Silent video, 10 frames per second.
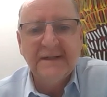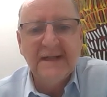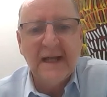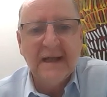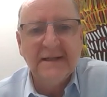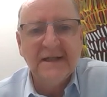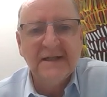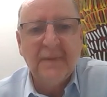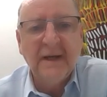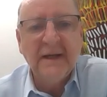have
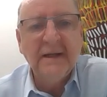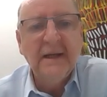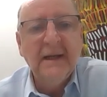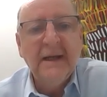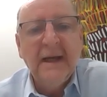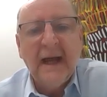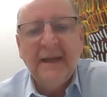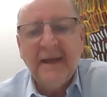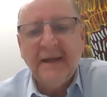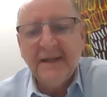anticipated. And
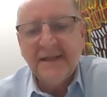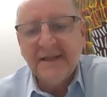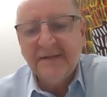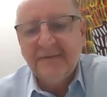then this is,